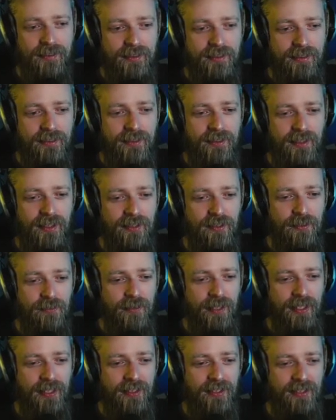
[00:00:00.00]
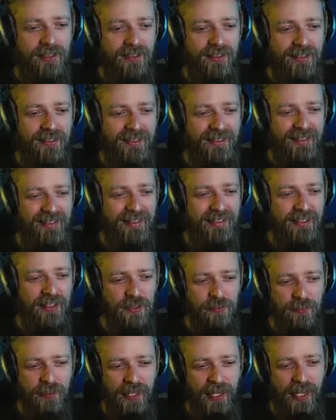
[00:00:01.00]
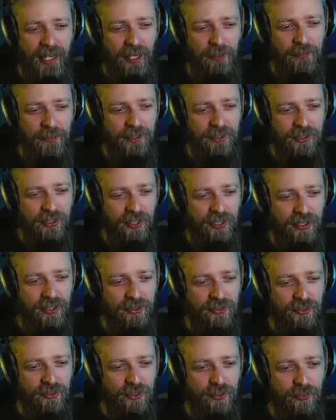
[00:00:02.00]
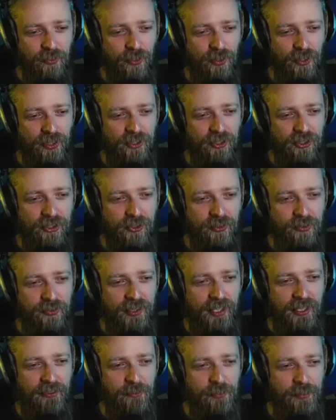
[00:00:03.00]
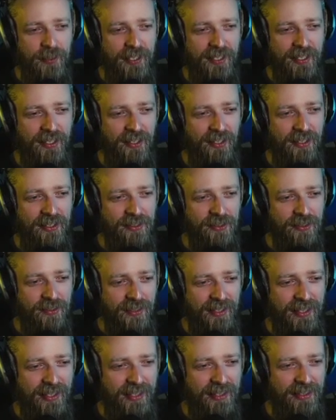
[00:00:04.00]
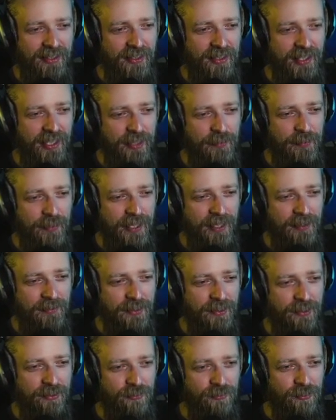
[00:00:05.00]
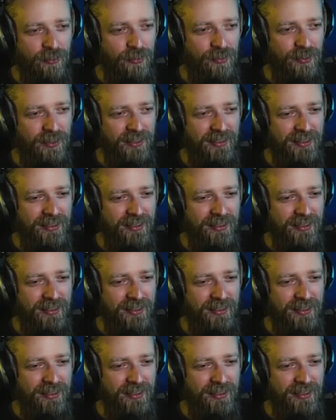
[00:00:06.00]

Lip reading: Doesn't matter. It doesn't matter how much Kaizo you watch, you'll never be a Kaizo kid. You need to pick up the controller.